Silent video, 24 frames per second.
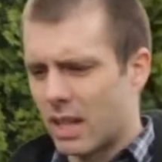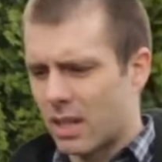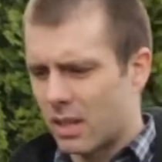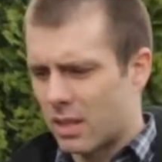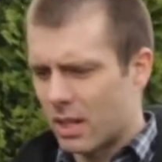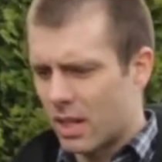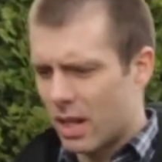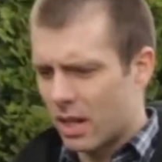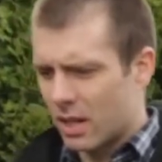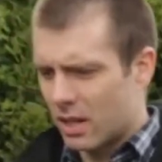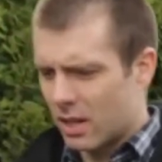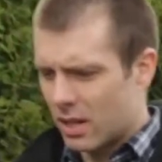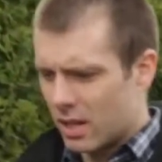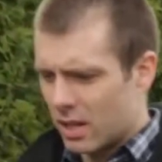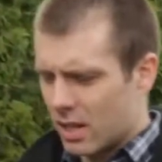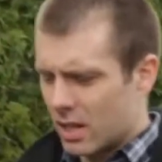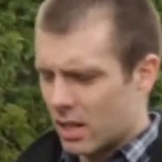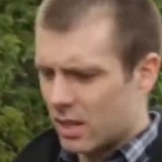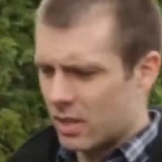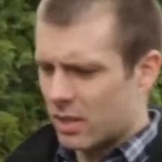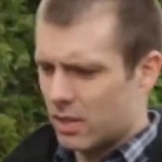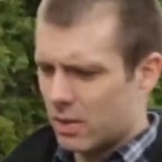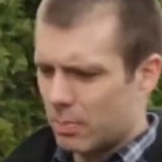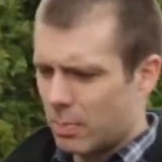that, that
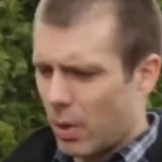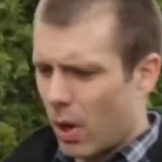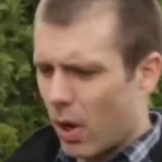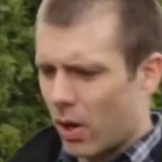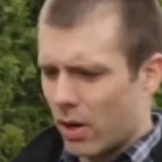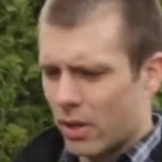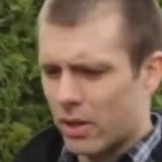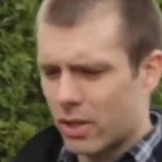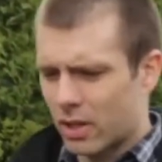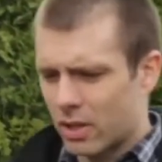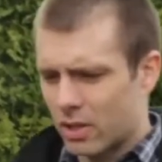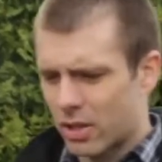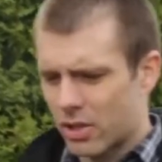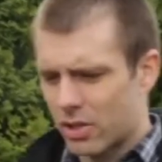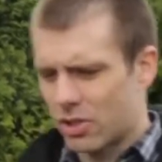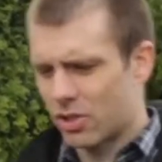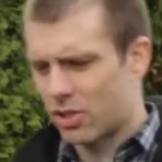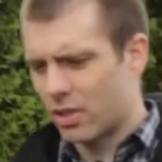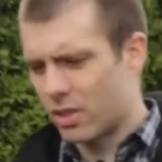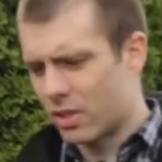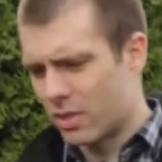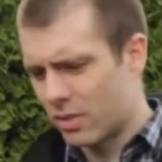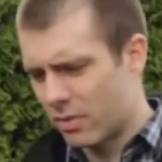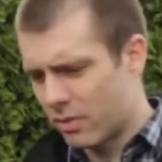is part of the
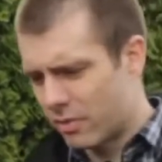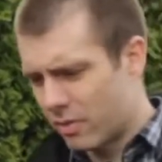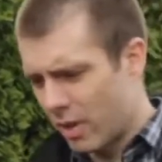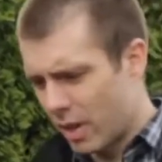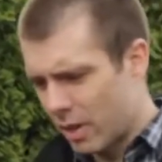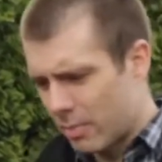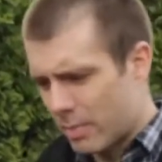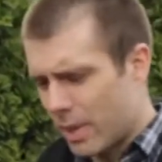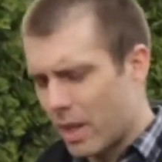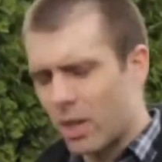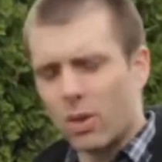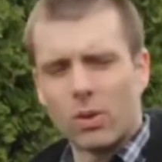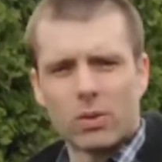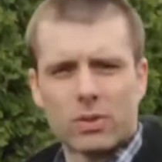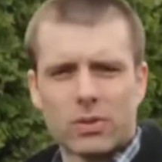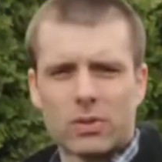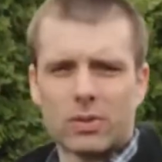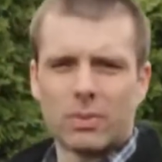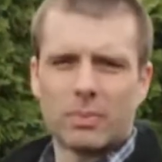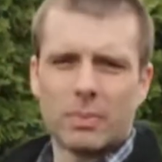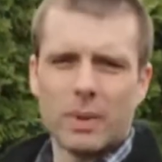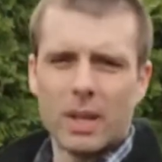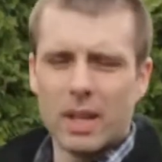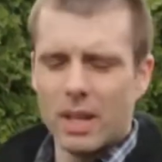Christian
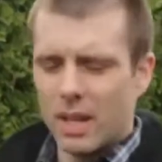fundamentals,